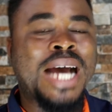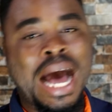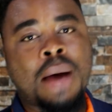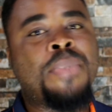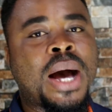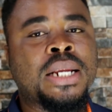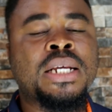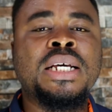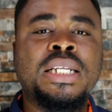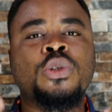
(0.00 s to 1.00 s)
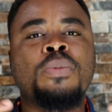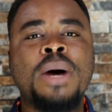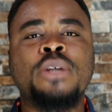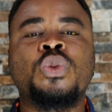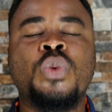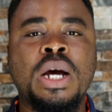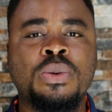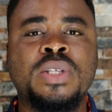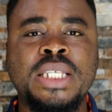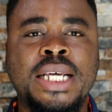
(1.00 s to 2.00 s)
are bad. So back to what I
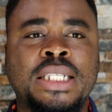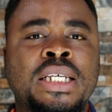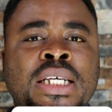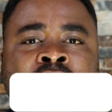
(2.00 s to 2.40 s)
was saying,